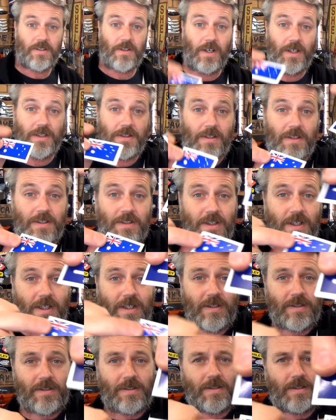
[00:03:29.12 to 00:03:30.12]
these are the
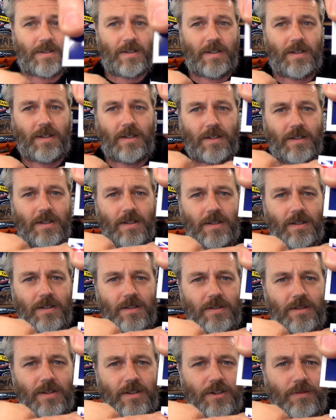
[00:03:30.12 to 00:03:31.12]
stickers,
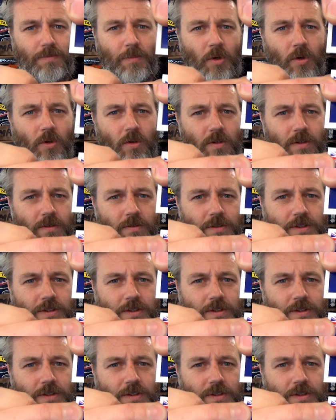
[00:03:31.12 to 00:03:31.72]
just small little